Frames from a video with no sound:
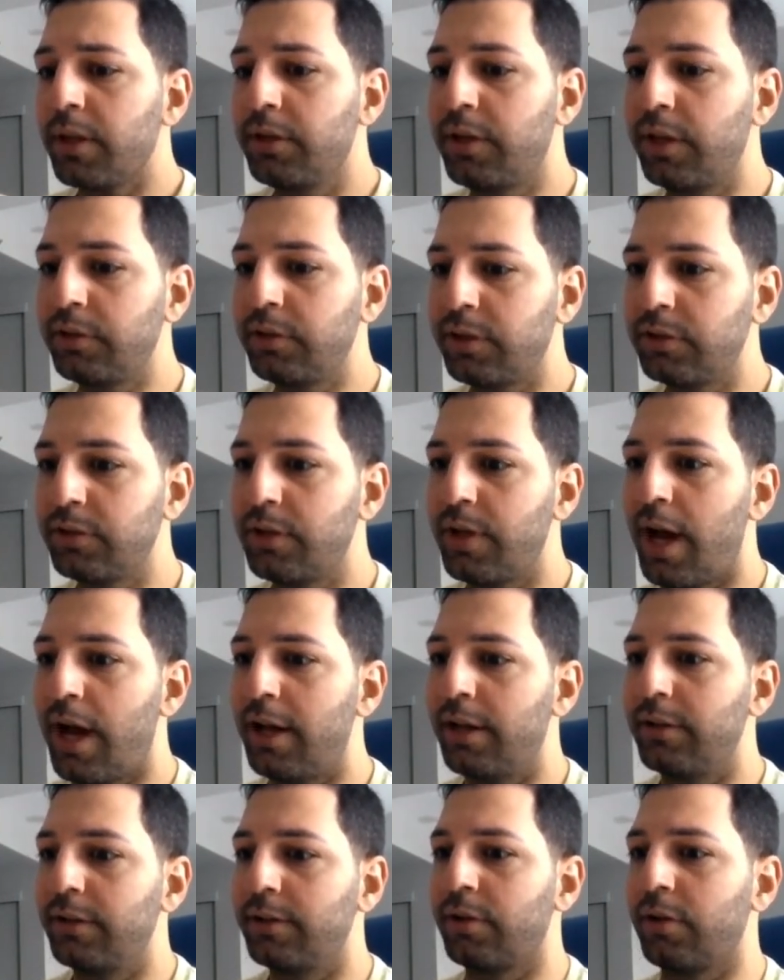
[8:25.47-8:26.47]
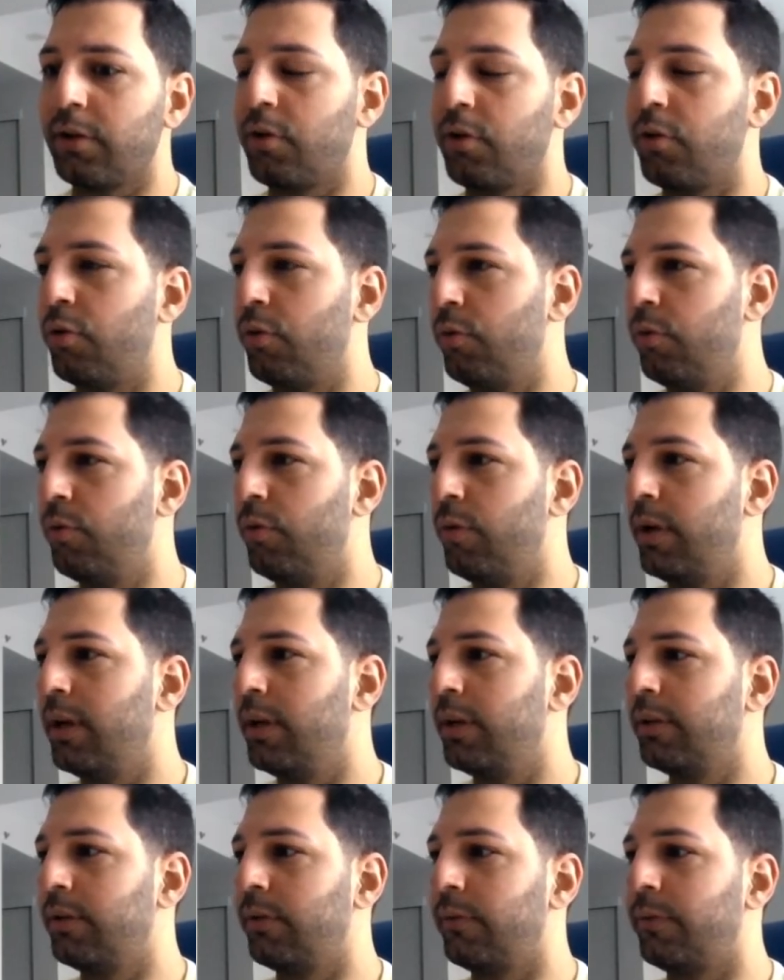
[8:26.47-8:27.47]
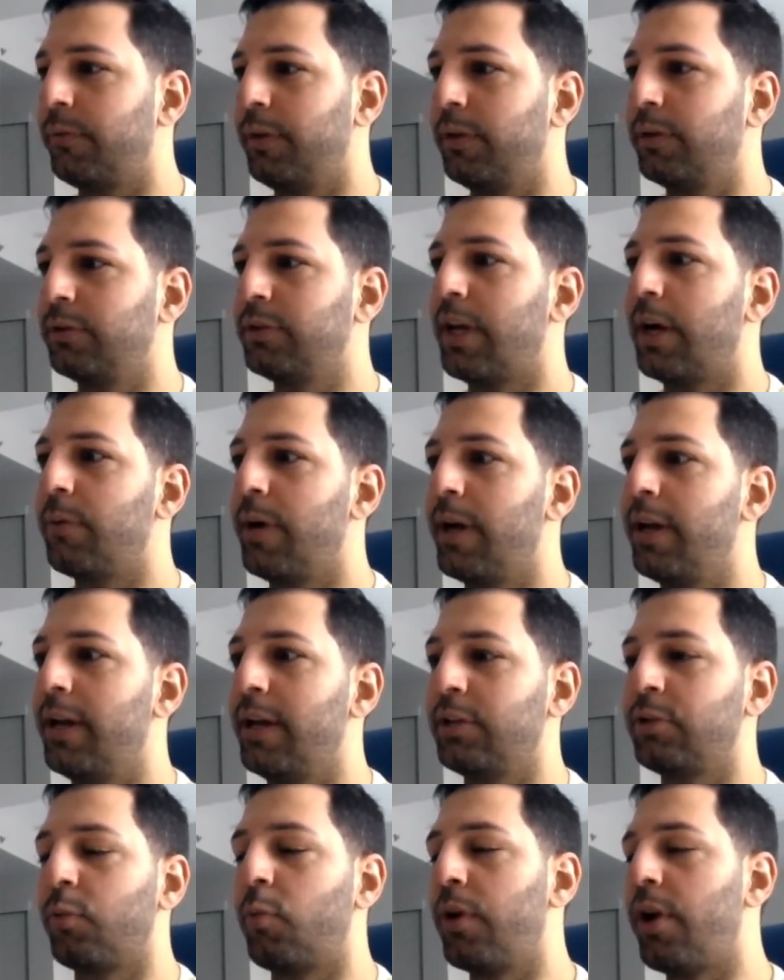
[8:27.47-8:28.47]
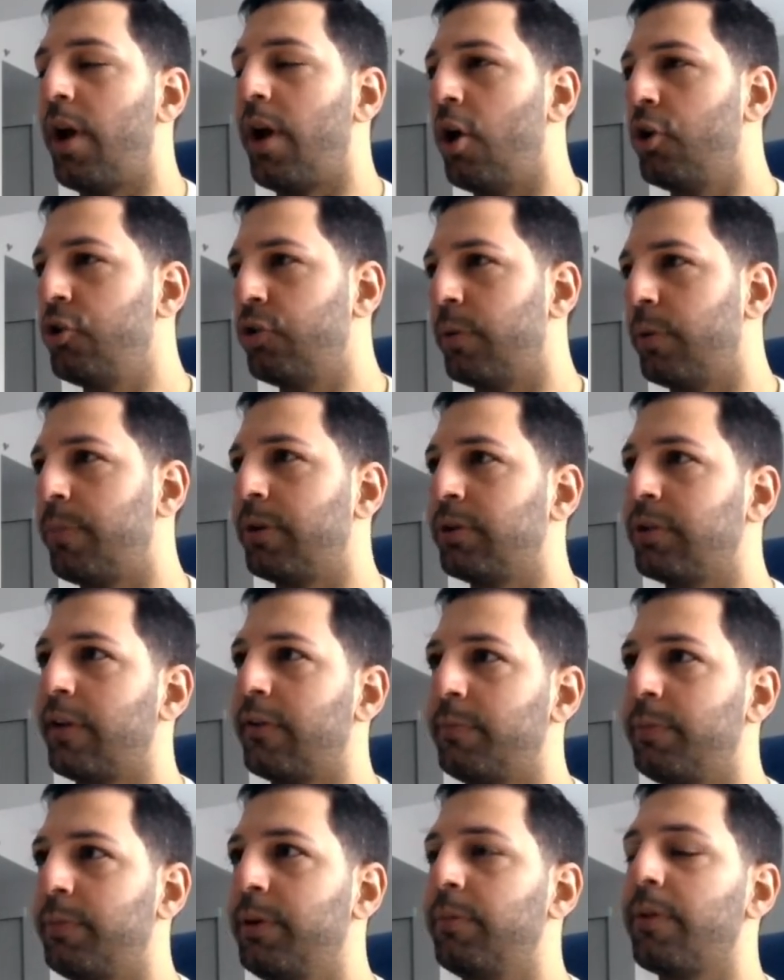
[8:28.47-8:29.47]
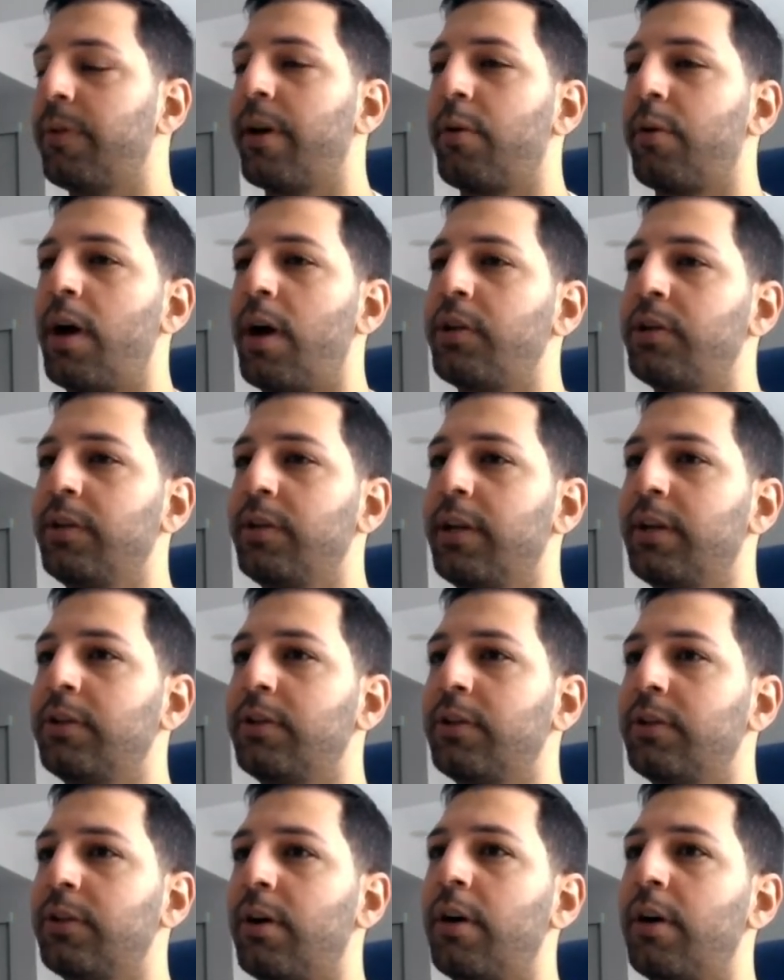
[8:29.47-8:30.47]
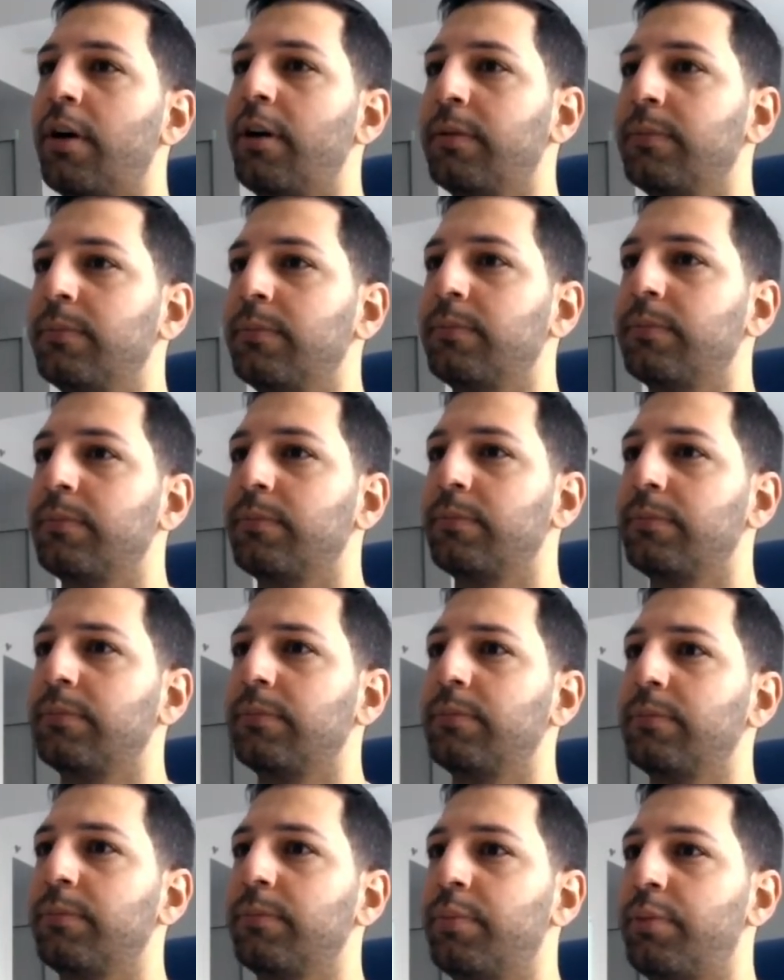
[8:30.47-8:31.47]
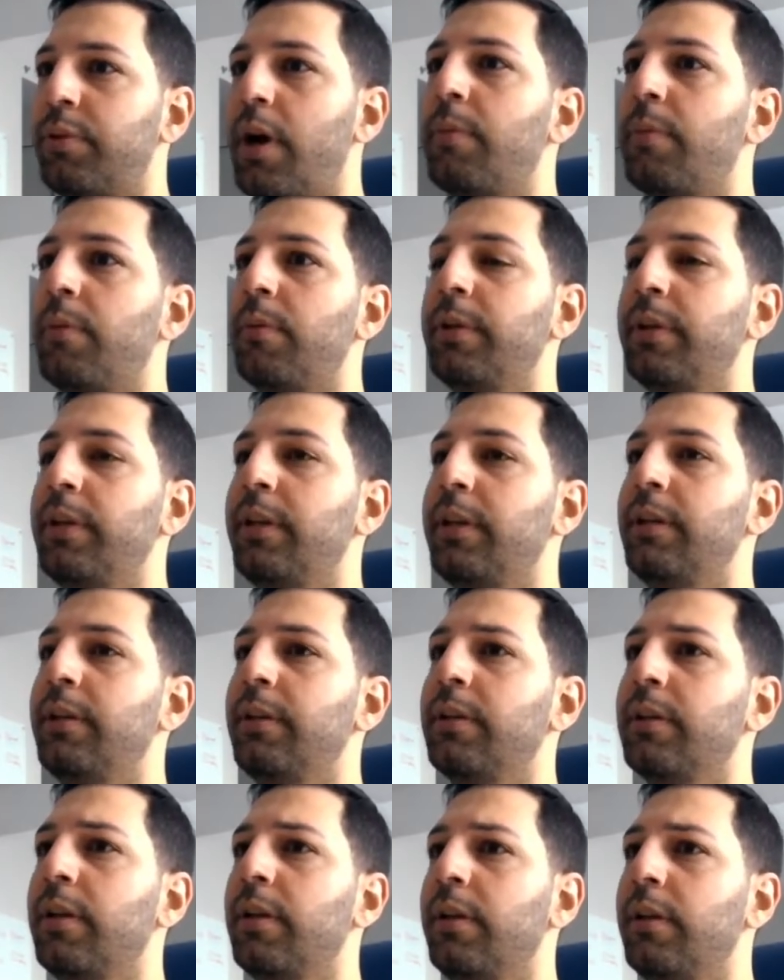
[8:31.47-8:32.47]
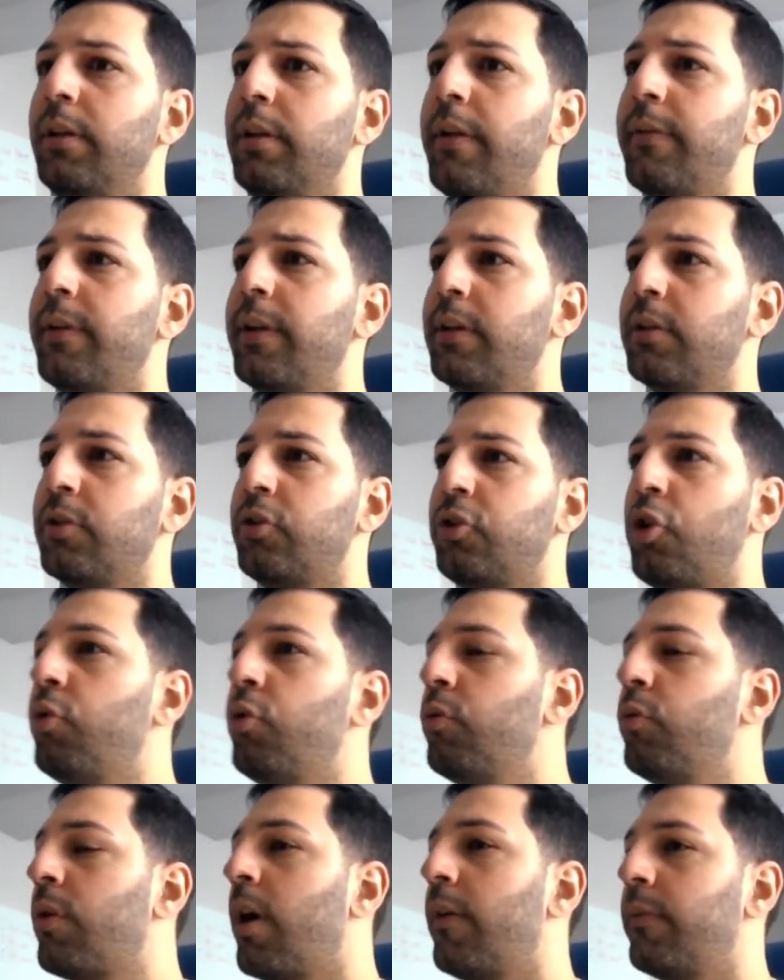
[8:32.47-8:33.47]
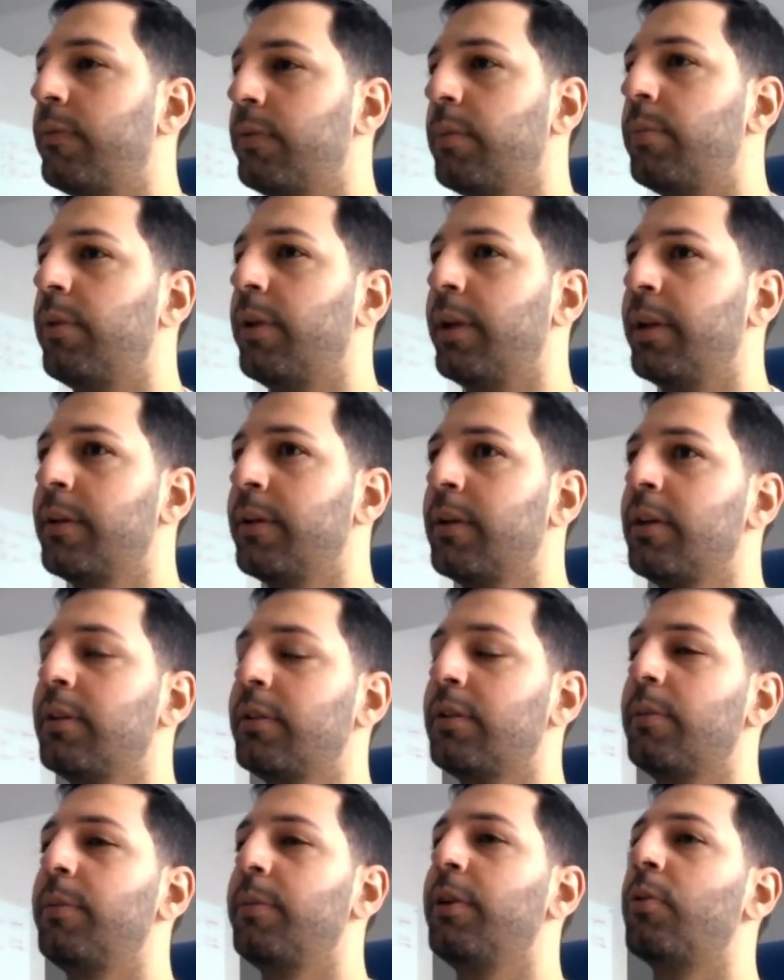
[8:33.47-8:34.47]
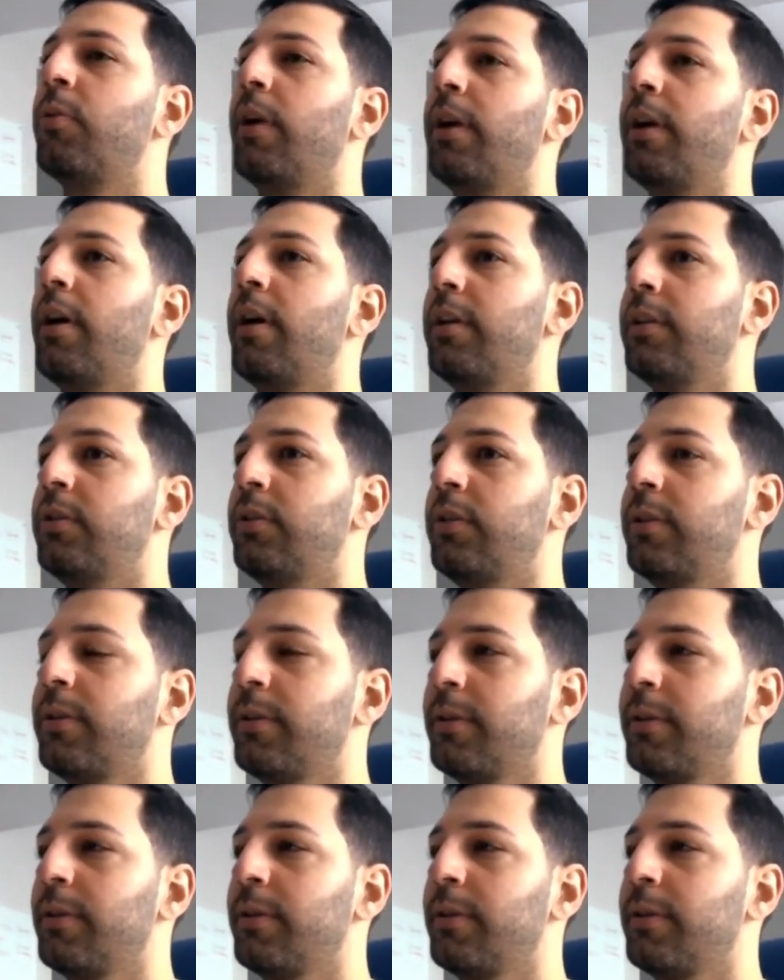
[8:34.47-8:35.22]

this is not to who feels that way. It's 100% of people that are watching this are probably living too comfortably, to be quite honest.